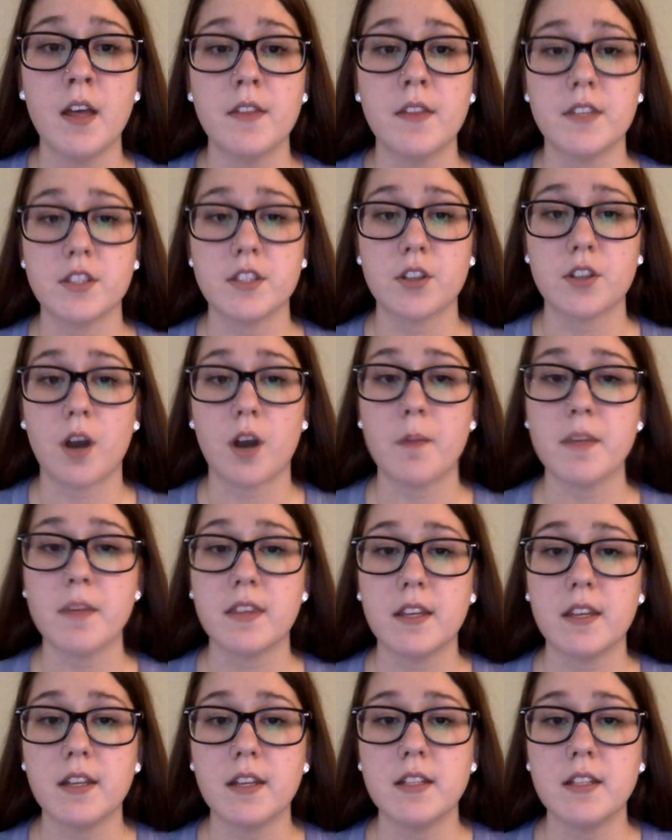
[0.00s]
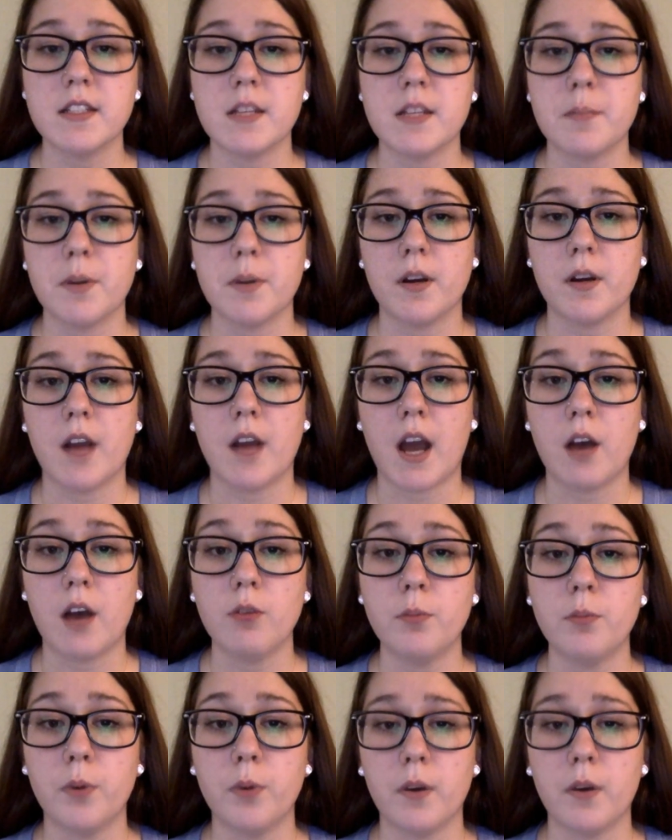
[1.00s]
This got me thinking deeper in how
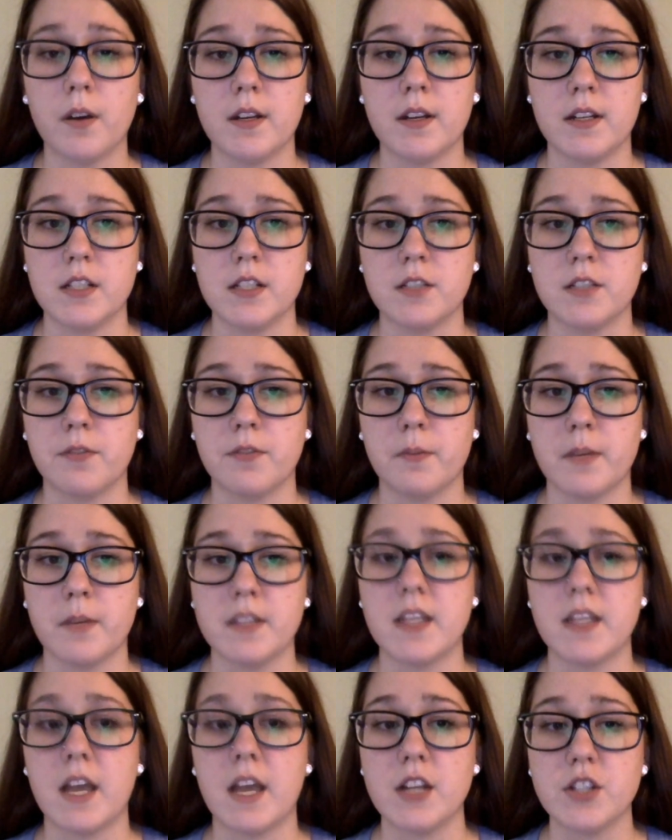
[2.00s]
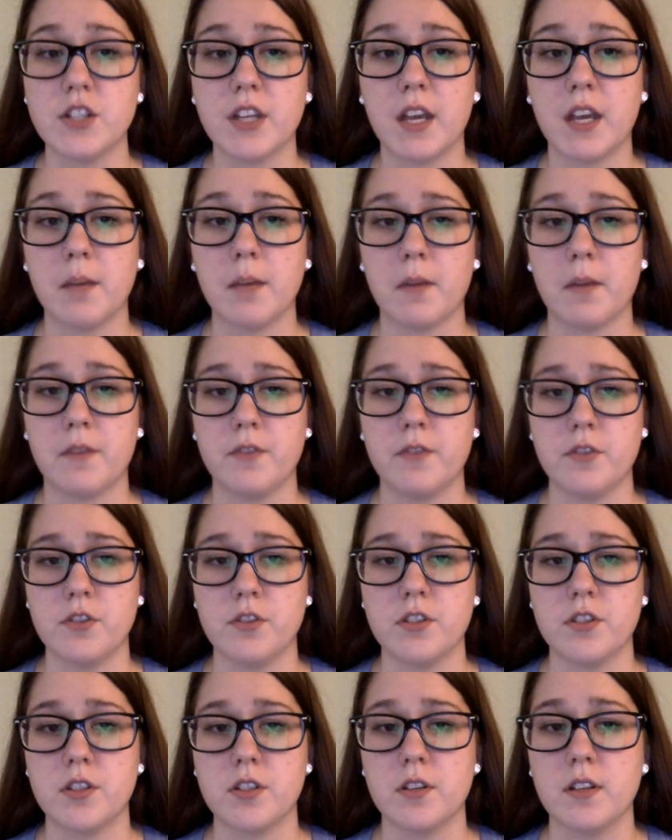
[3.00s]
important it is for me to educate my future
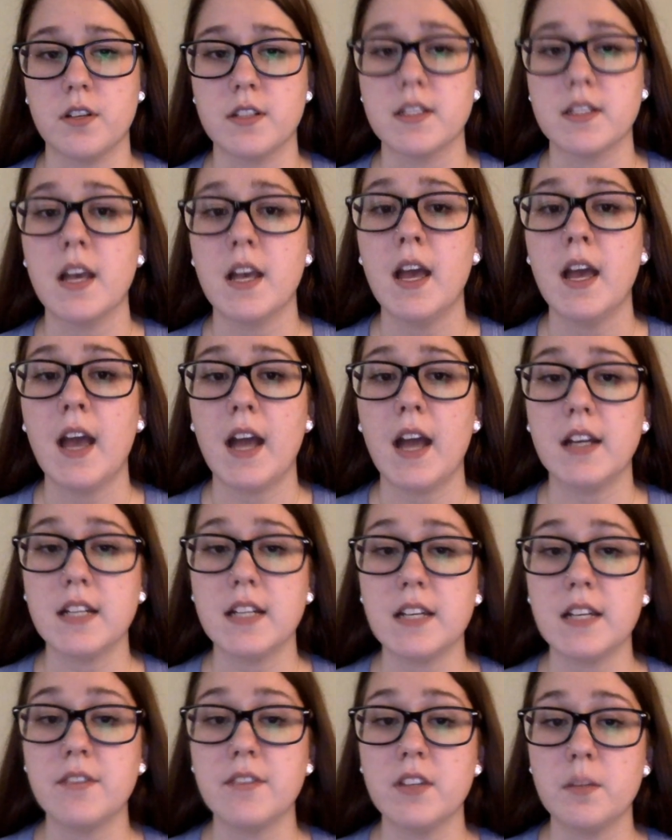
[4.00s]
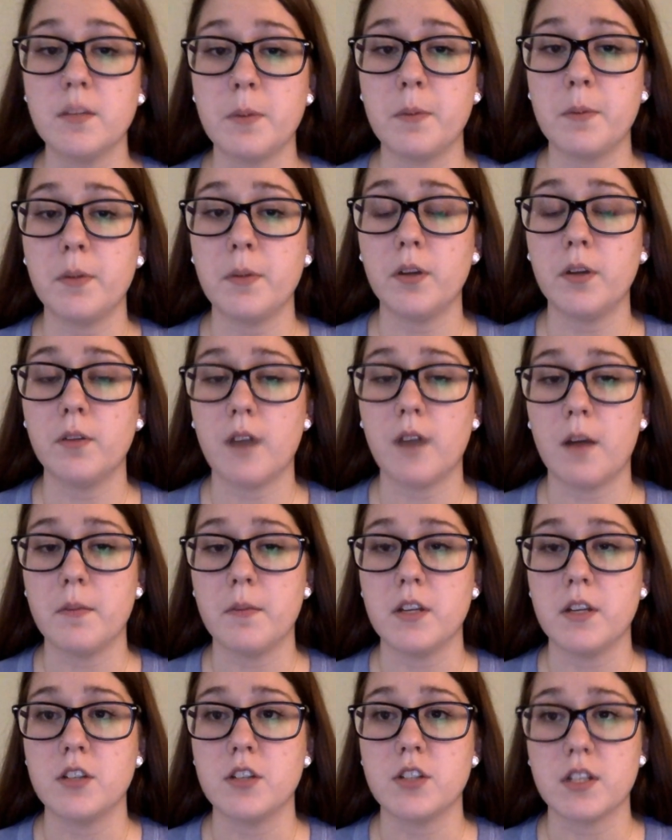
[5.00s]
students and even the people around
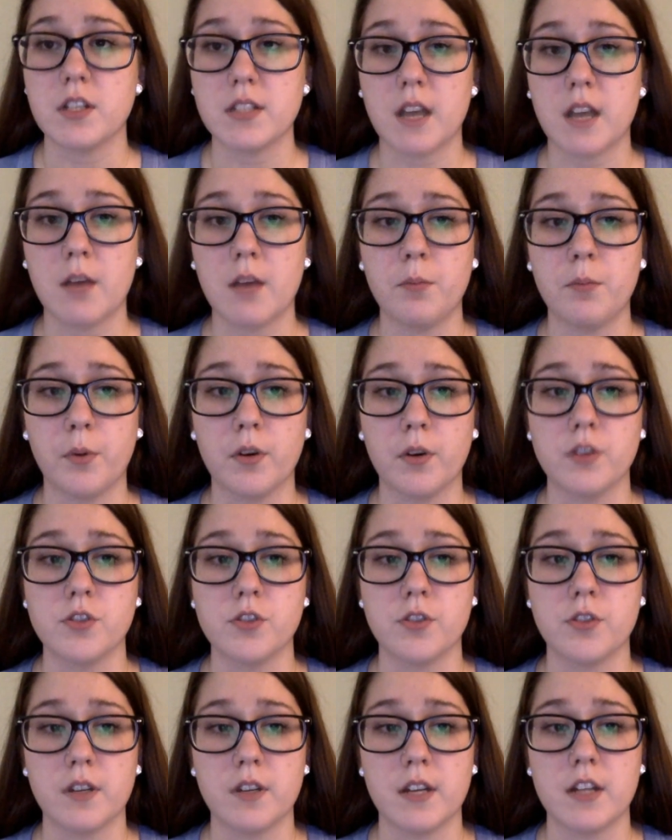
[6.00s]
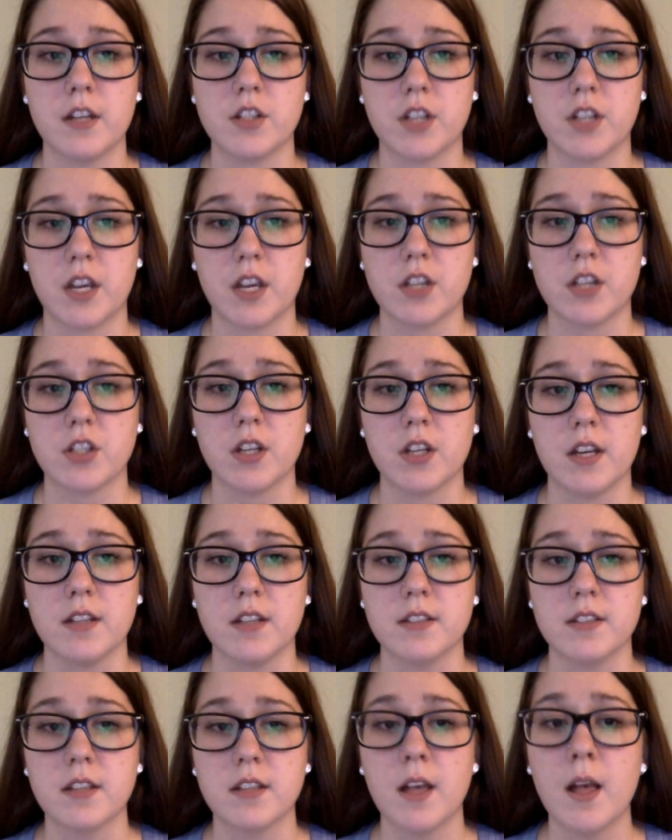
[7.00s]
me just how important treaty education
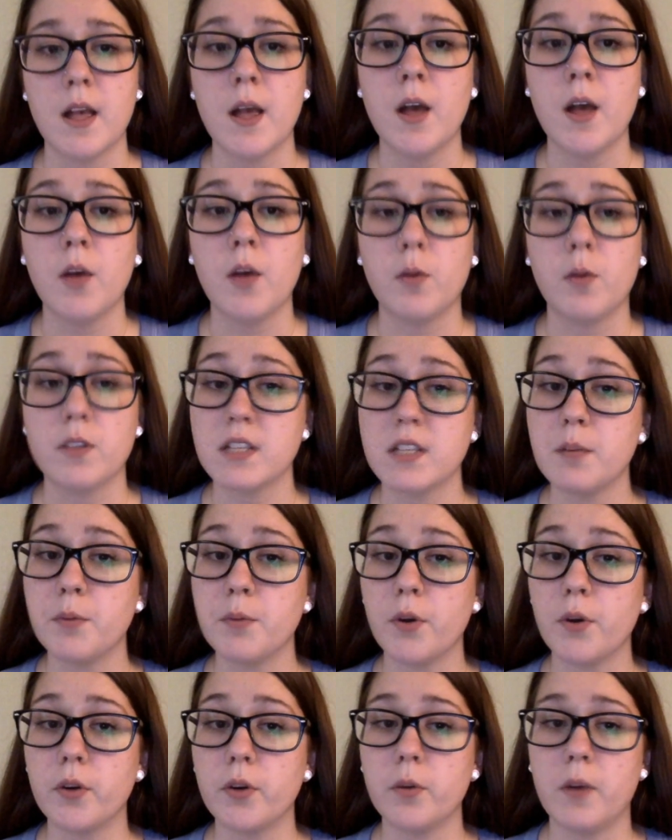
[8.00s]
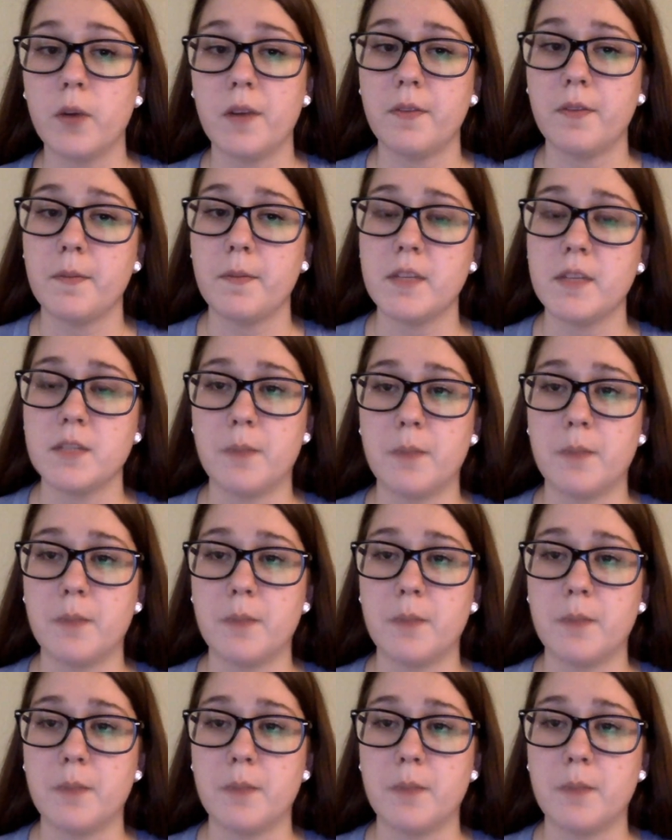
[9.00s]
is. Once I broke away from this